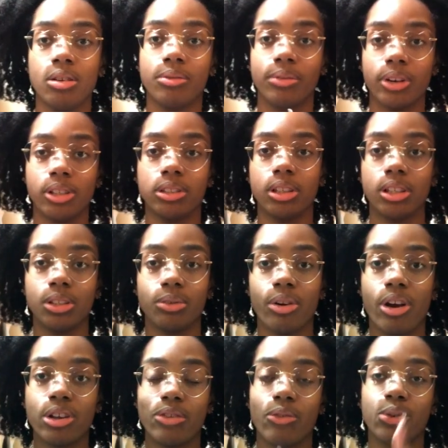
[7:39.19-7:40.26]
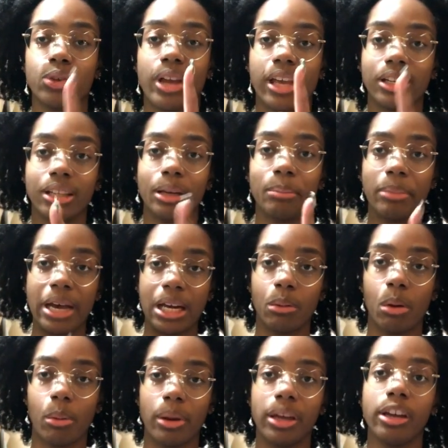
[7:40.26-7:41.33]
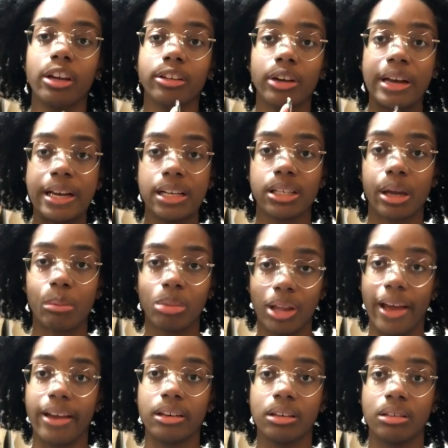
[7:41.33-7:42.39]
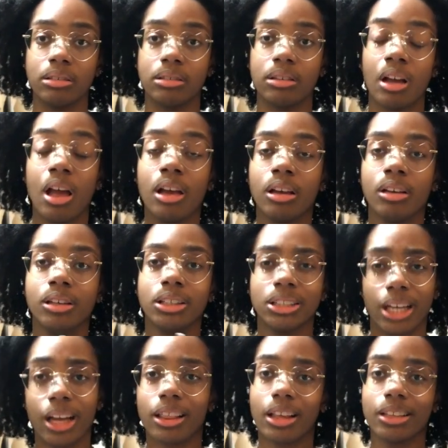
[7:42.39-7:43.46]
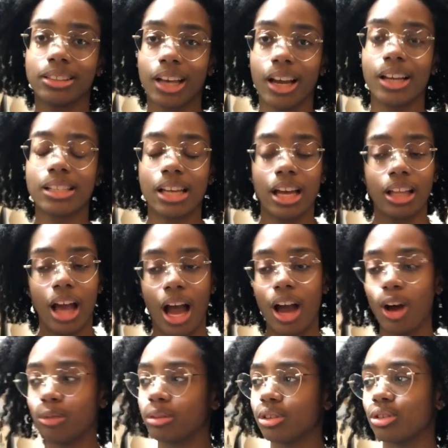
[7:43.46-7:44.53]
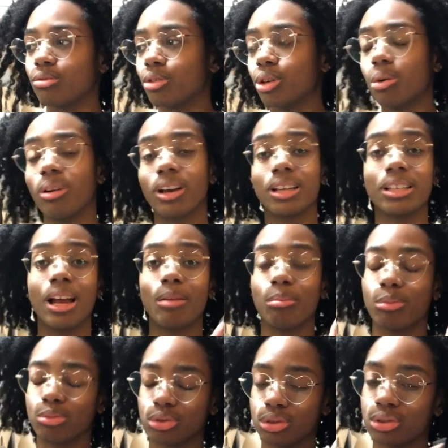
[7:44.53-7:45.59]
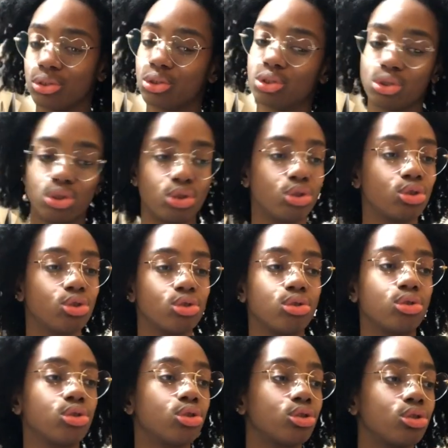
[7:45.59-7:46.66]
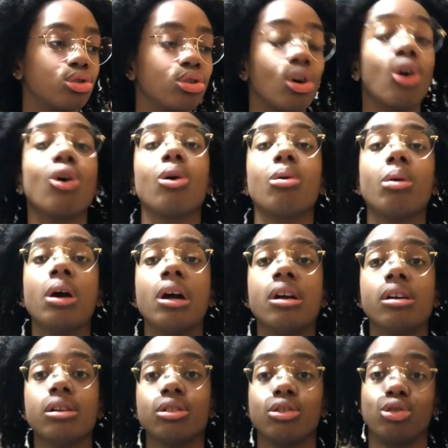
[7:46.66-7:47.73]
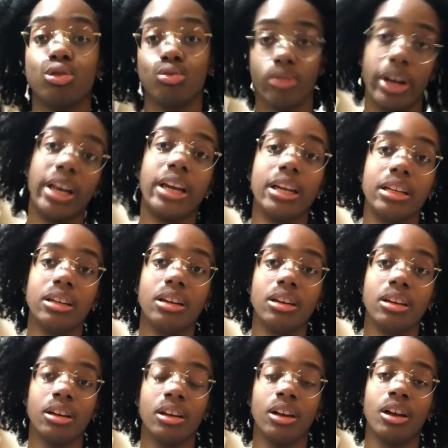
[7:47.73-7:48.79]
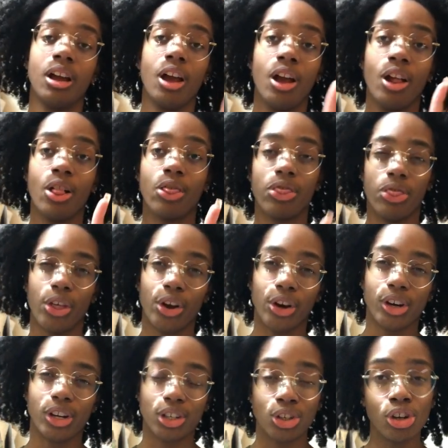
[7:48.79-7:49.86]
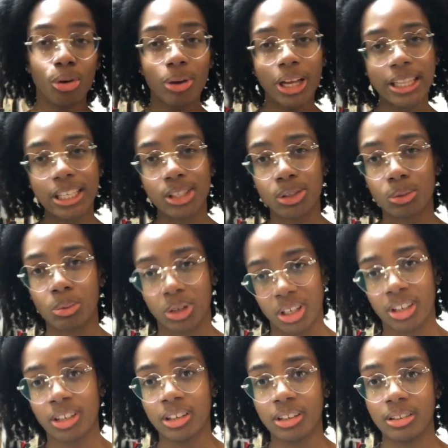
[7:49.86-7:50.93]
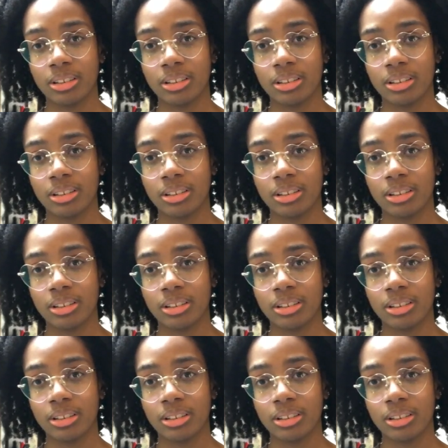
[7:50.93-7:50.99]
First things first, if you say anything bad about my hair, you're anti-black. Second thing, second, I hope this is real quick because I'm so drained. Third, you know what I think is weird?